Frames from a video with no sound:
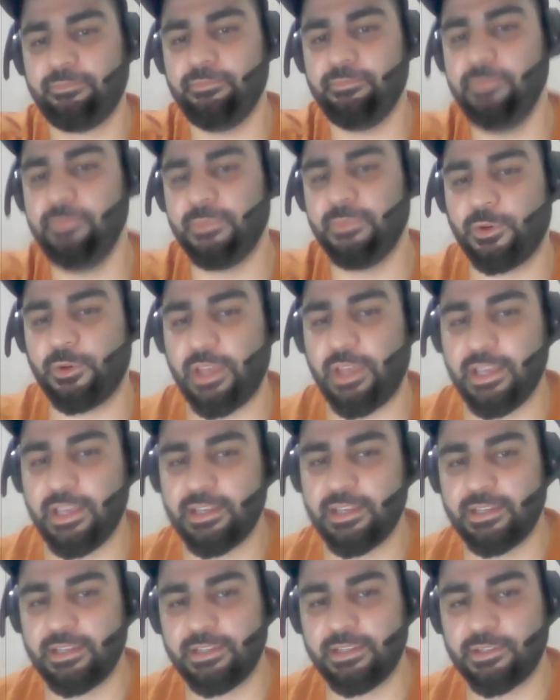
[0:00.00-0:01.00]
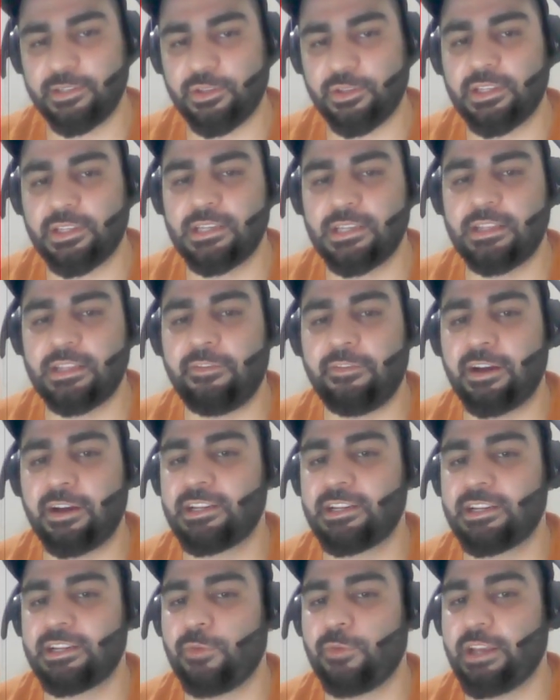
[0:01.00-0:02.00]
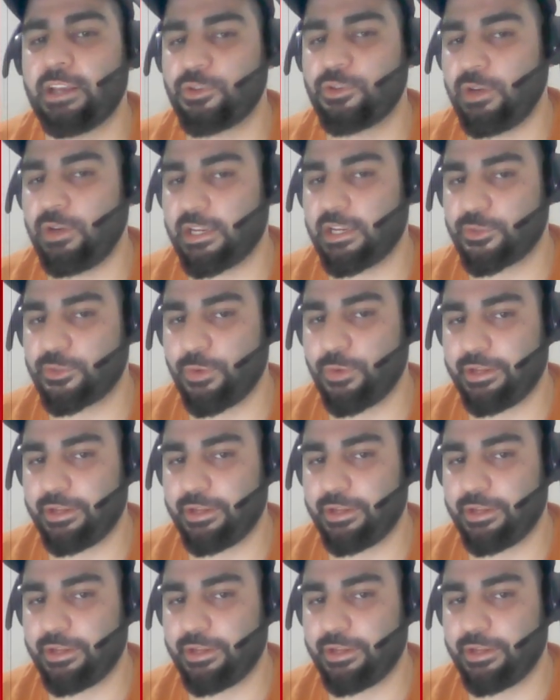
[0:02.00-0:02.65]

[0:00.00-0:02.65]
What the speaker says: Okay, so this is the function that y is equal to x square.